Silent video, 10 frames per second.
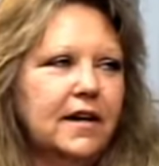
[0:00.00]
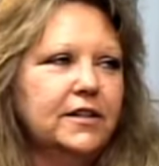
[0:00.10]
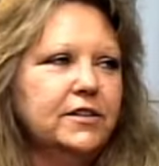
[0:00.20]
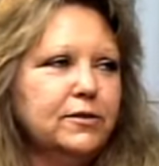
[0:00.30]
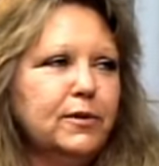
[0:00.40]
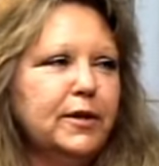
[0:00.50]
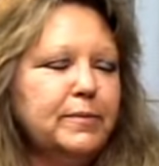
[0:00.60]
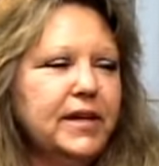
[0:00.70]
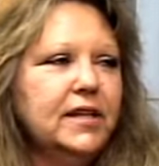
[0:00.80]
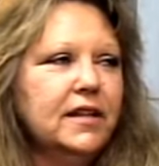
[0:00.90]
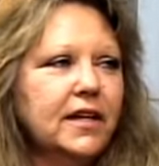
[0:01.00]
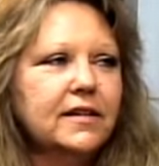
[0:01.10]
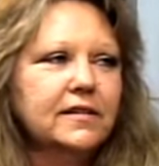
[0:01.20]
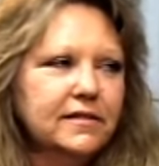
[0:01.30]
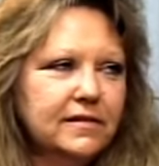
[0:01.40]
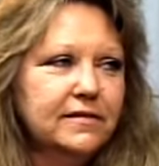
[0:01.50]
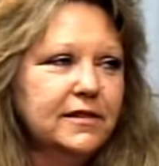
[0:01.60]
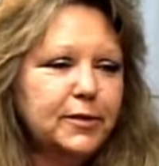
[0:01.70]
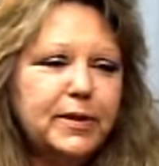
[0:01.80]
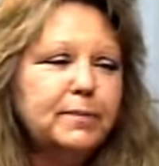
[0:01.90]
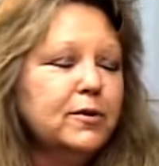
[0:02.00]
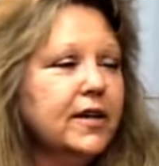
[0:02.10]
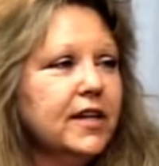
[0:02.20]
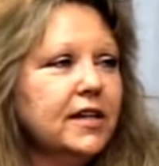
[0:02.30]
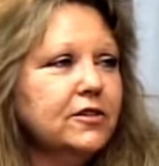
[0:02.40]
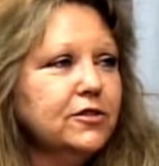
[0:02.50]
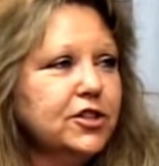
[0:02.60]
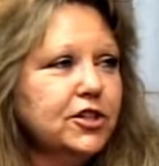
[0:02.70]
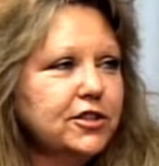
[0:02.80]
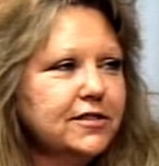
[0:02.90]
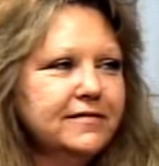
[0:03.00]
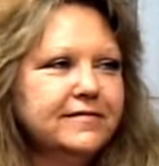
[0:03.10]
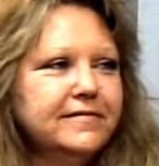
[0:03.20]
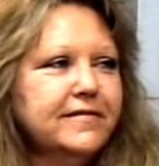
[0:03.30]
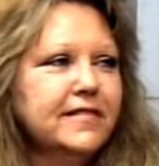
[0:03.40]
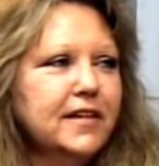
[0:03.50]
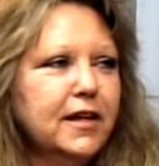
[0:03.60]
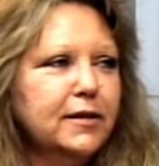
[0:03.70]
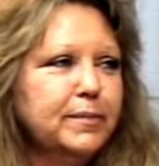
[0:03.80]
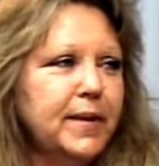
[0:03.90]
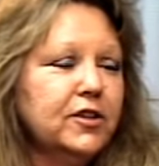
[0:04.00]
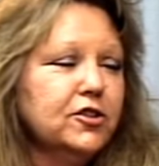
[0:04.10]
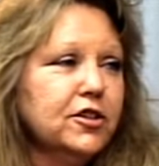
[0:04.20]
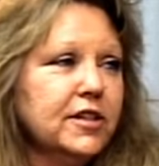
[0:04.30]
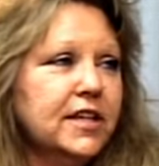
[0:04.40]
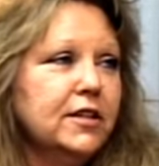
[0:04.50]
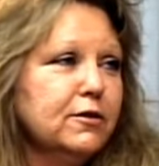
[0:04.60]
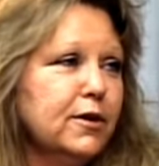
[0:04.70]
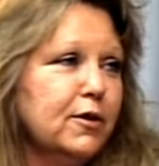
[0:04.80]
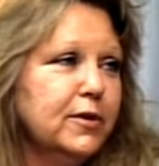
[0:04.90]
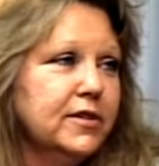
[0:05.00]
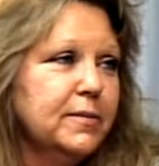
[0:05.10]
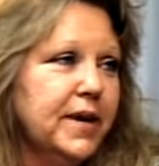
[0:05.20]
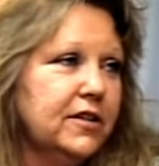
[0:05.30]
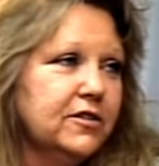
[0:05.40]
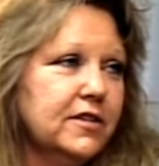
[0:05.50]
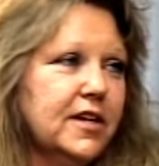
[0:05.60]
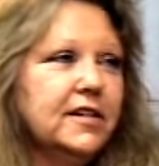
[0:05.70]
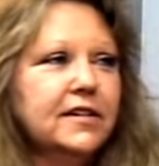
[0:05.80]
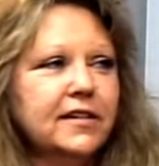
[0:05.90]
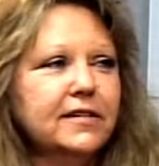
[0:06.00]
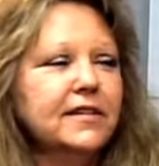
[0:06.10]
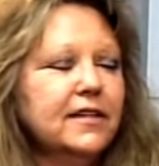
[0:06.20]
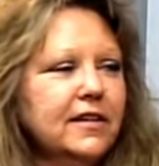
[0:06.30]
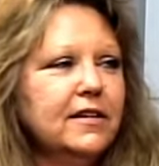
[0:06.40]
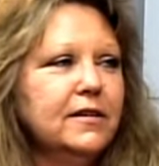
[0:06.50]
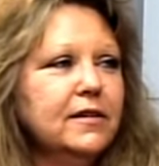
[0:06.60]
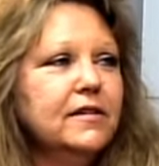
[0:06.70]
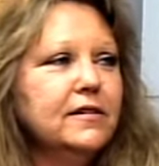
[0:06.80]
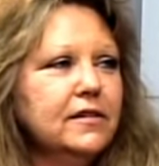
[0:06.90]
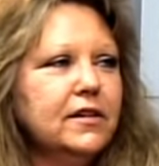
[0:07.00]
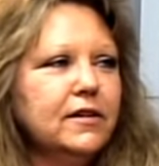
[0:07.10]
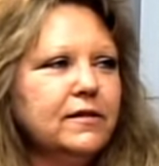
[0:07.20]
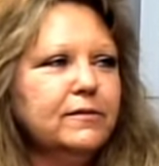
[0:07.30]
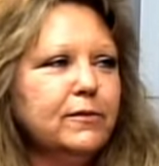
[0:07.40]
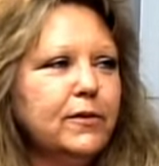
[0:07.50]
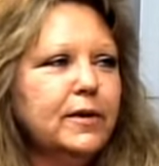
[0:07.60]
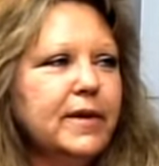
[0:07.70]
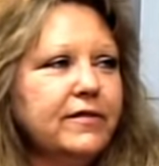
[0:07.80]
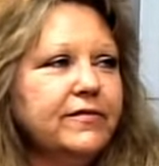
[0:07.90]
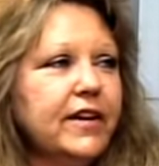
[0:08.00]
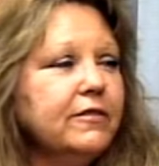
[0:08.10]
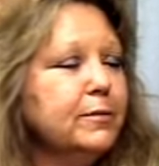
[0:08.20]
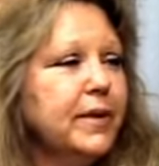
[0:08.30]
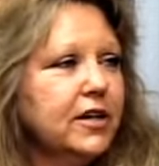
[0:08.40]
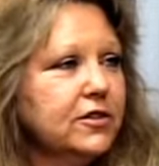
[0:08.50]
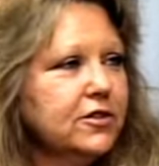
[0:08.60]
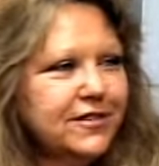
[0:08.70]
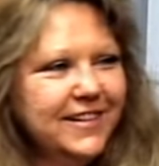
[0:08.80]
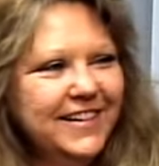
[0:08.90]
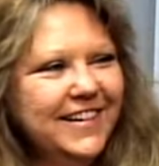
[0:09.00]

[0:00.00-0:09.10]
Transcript: Yeah. I just want to be like the people at that little church and Pastor Keith Grill was the pastor then. Mm -hmm. You know, one of my favorite pastors.